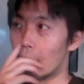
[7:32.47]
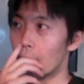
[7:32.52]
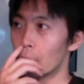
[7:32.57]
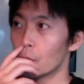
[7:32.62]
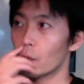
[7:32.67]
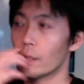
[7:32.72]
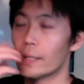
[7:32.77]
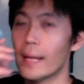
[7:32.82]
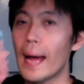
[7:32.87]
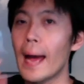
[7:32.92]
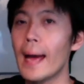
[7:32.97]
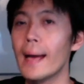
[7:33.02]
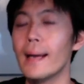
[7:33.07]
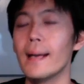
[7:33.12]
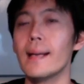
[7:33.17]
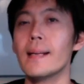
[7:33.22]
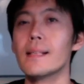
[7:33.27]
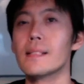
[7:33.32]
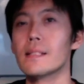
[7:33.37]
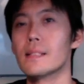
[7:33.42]
So that
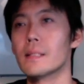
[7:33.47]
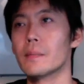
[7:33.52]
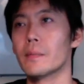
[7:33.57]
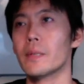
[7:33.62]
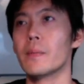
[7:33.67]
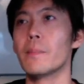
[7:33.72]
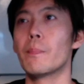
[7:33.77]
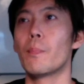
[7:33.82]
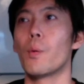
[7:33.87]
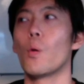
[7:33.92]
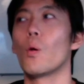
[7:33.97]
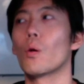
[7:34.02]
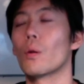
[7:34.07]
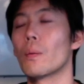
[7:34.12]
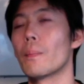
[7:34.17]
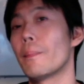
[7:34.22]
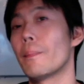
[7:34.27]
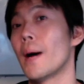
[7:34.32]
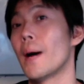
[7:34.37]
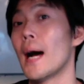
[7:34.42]
is the
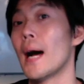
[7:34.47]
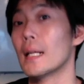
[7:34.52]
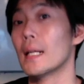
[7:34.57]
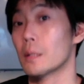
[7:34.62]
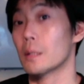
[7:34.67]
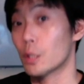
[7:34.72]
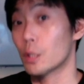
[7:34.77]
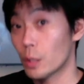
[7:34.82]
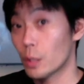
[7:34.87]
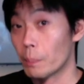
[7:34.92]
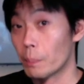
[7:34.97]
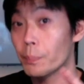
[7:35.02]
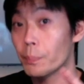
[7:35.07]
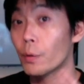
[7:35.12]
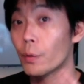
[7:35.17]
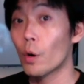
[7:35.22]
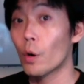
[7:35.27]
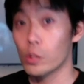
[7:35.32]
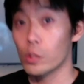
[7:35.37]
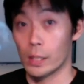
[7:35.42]
important part, the
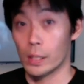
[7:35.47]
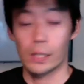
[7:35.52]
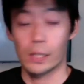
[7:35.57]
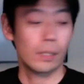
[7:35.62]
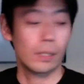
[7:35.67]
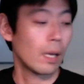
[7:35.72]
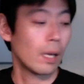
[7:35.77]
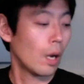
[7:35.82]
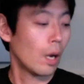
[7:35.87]
process.